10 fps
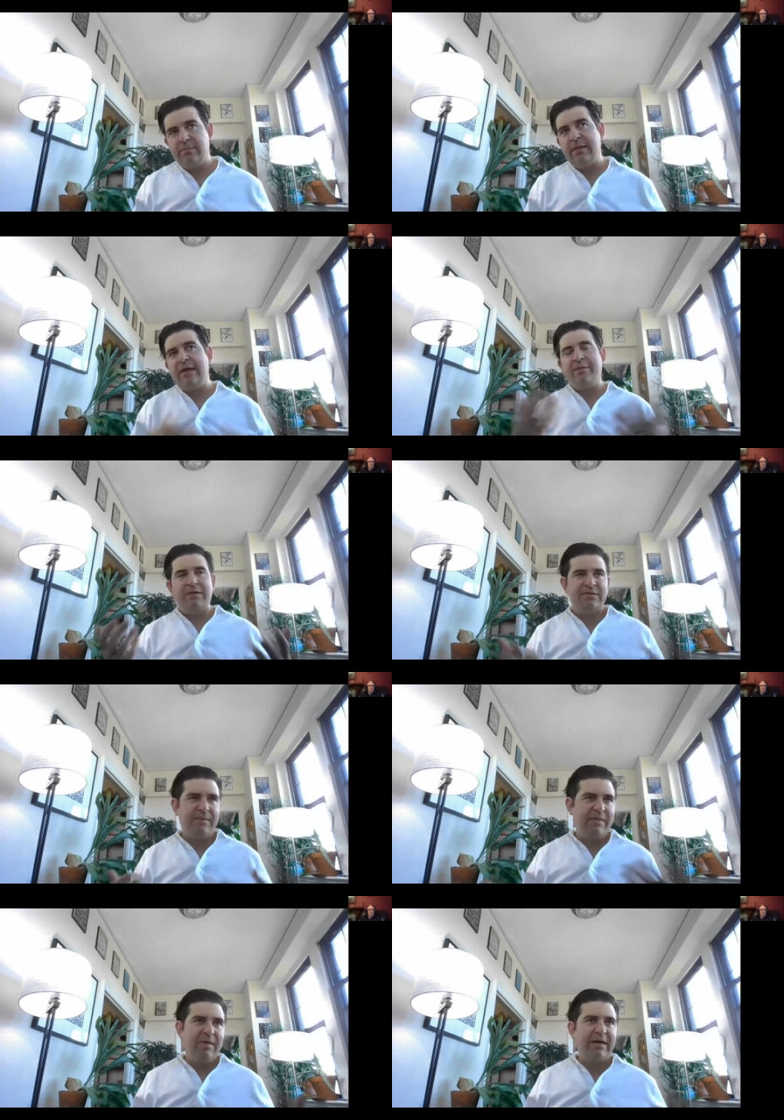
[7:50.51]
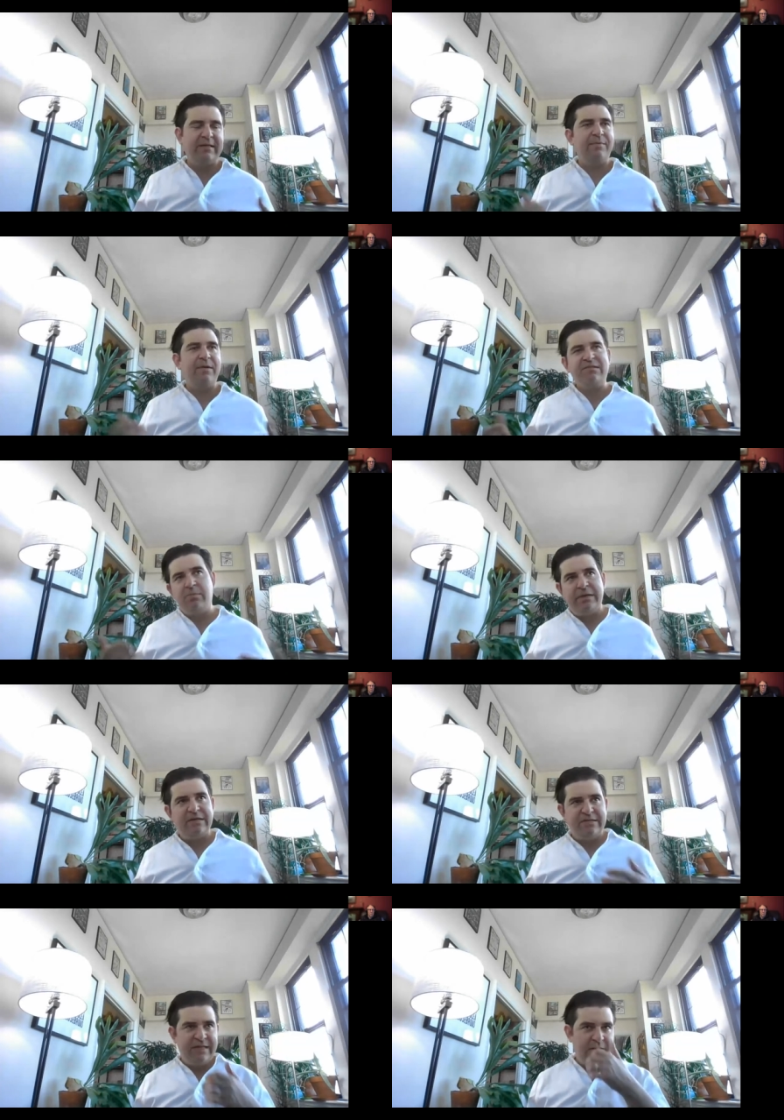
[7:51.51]
I mean, it's mathematically possible, but it
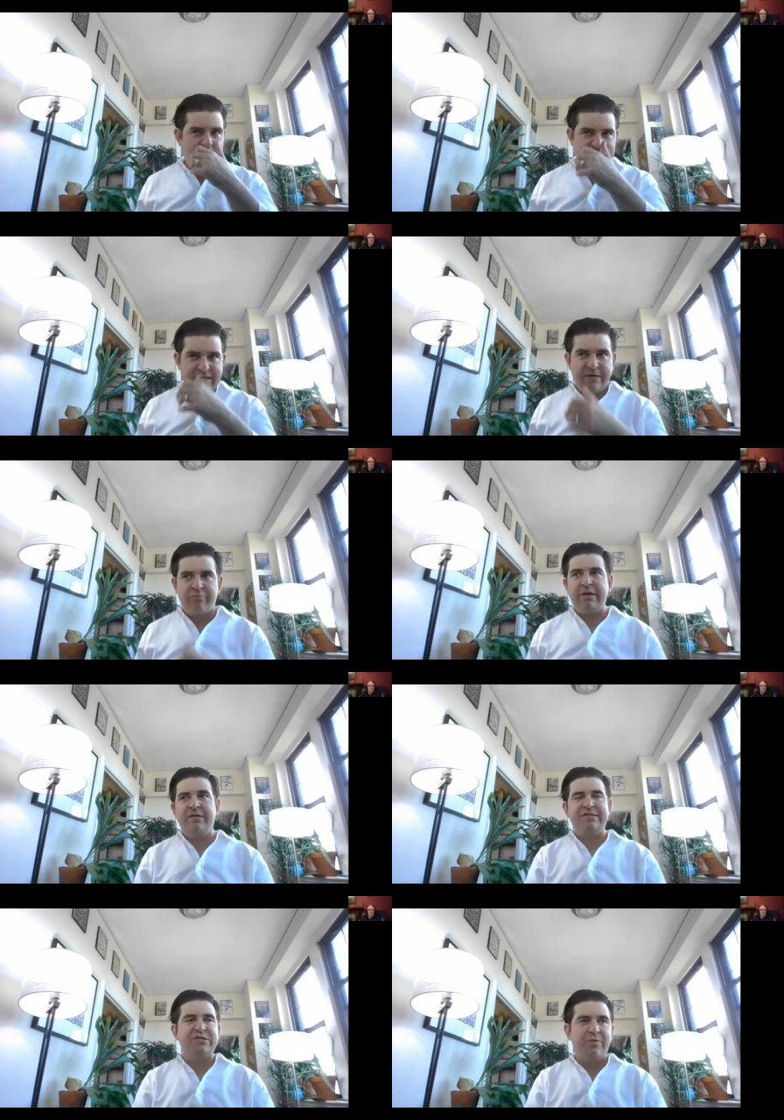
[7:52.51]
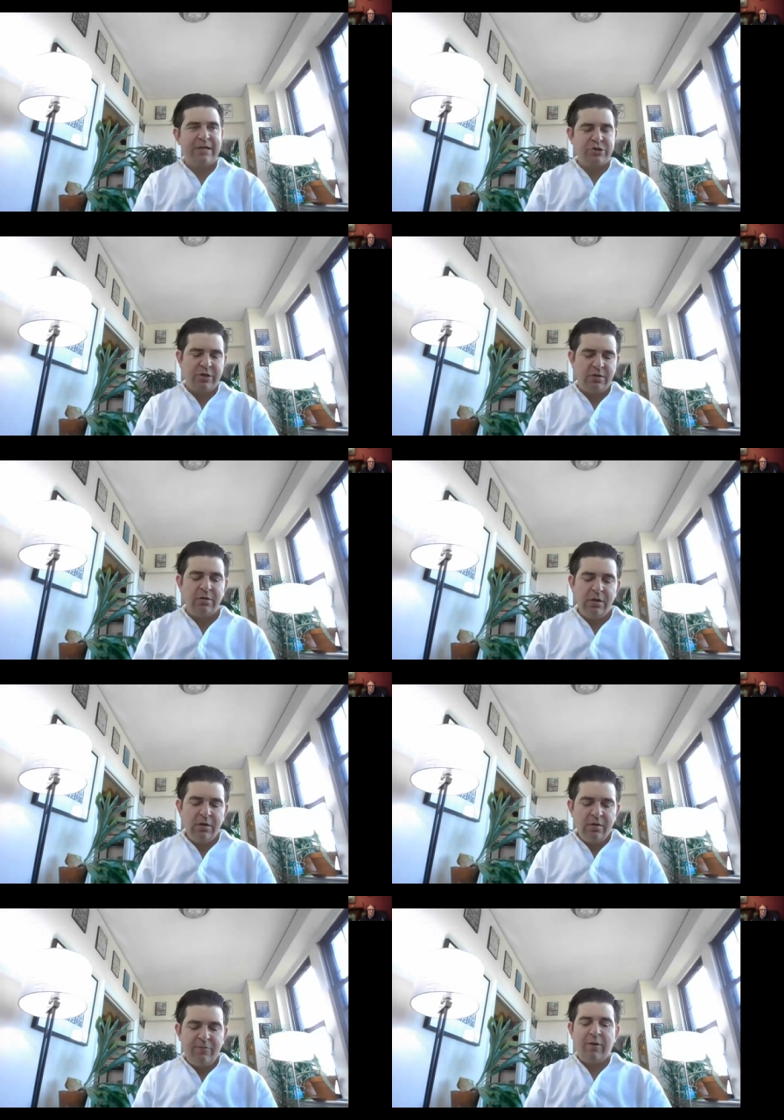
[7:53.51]
is not. It's not a real situation
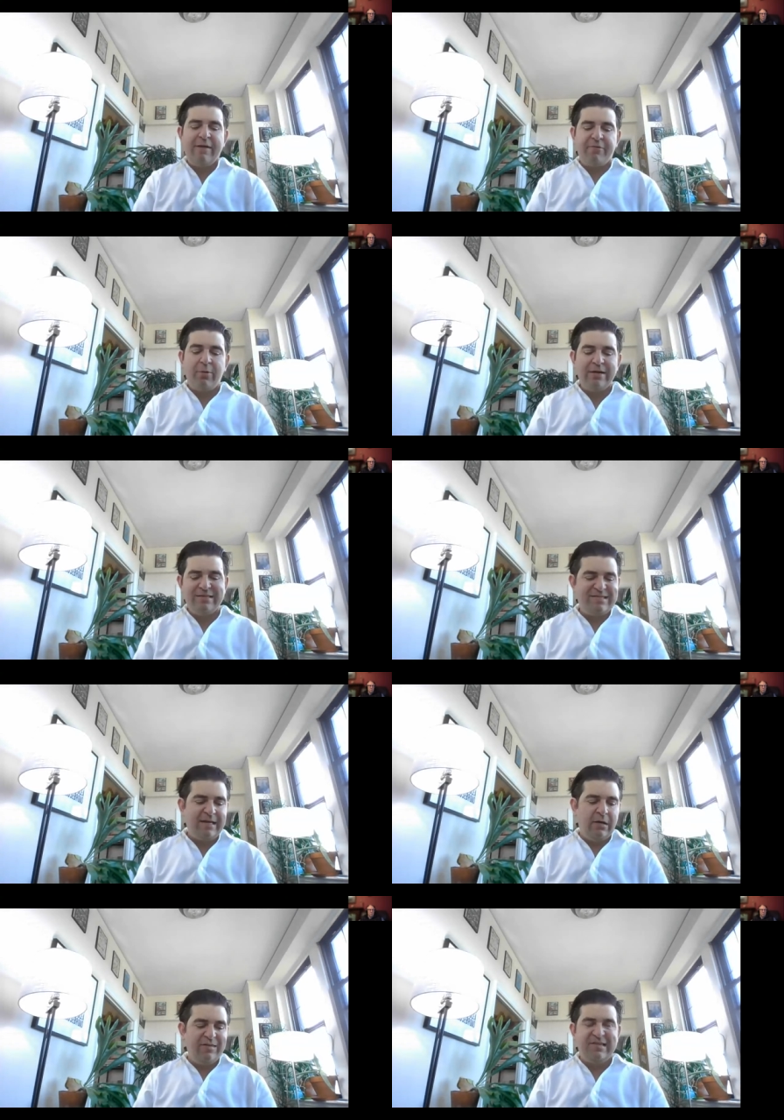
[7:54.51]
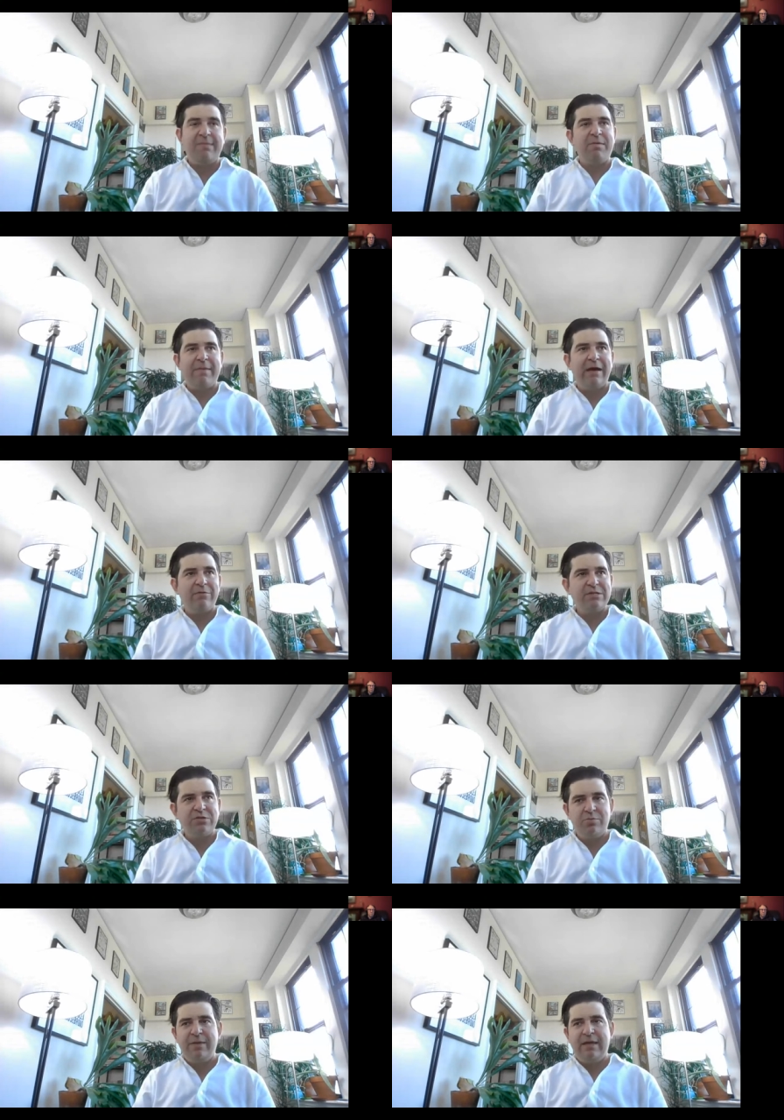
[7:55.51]
for everyone to sell the same amount
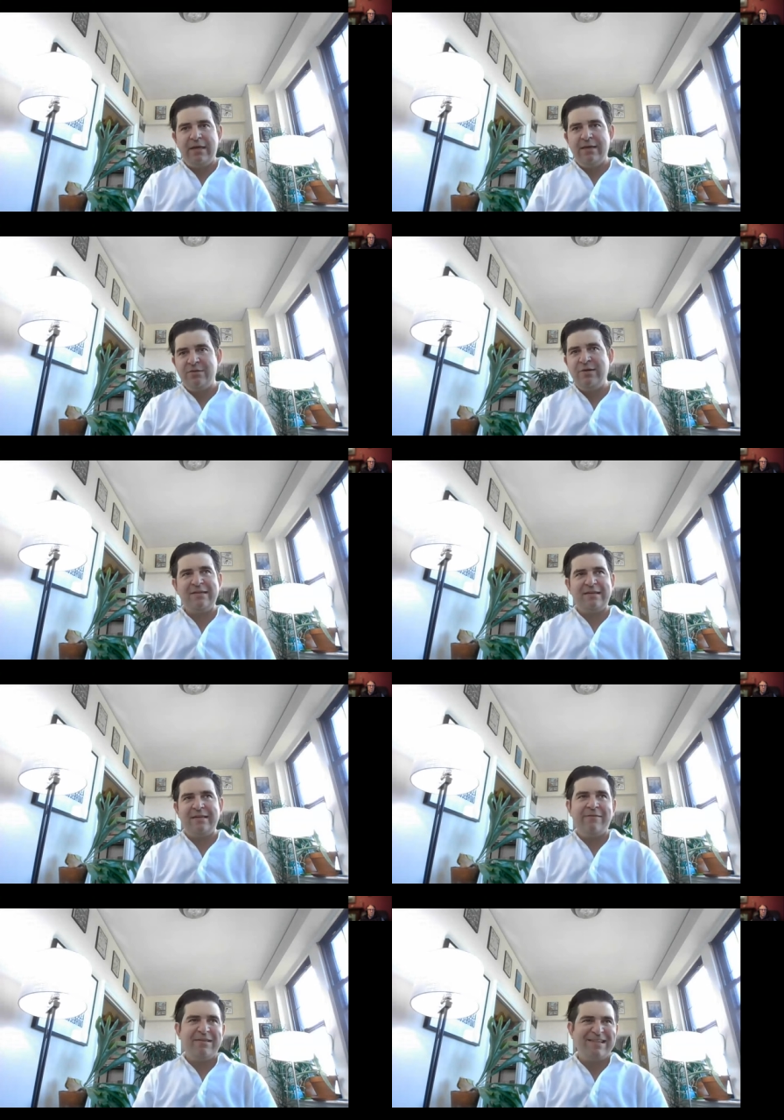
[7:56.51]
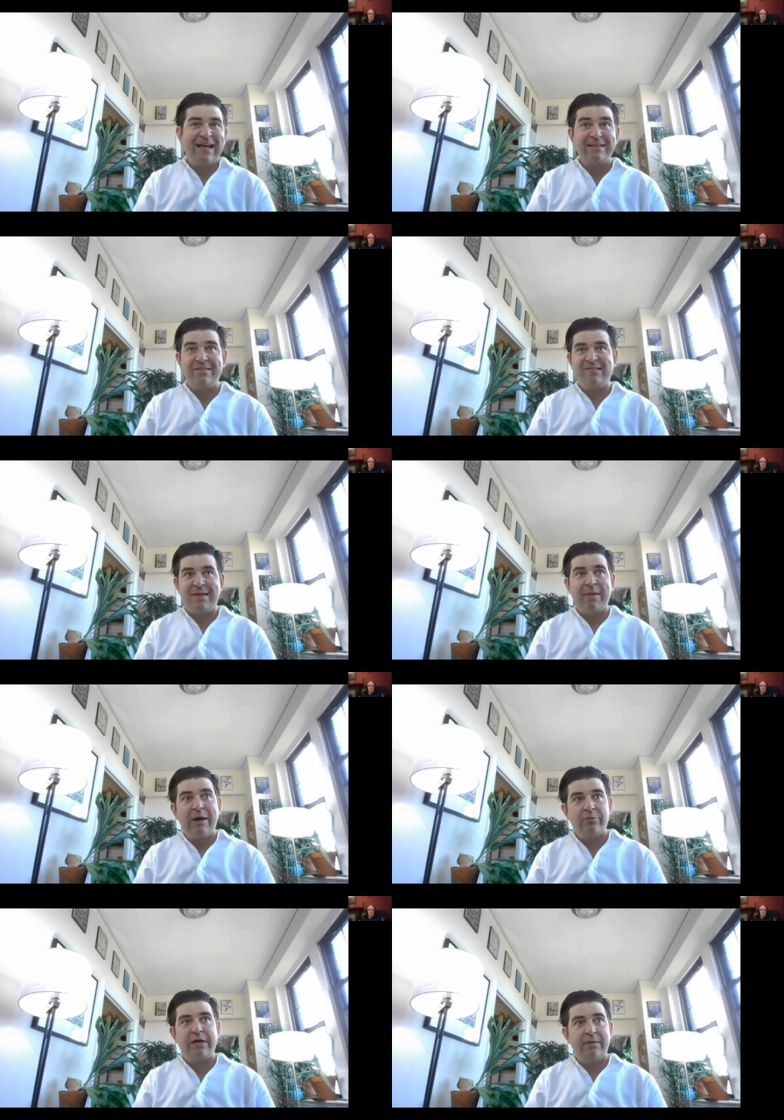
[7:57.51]
to be to have exactly the same
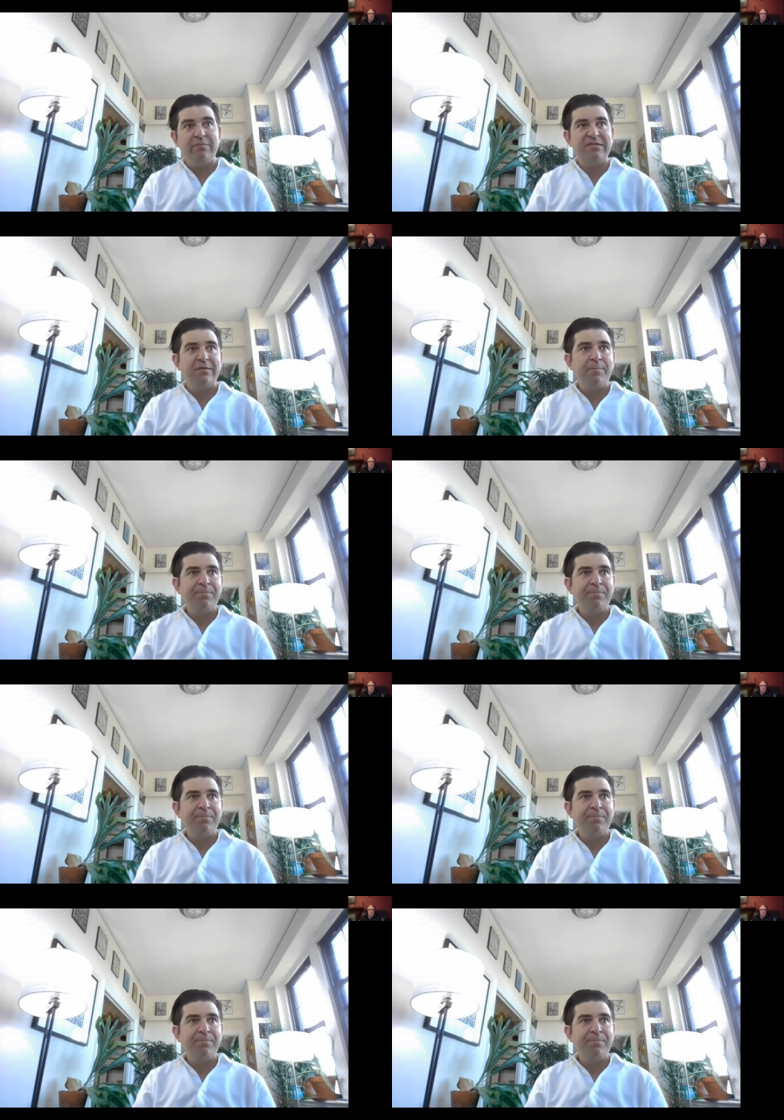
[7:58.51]
outcomes.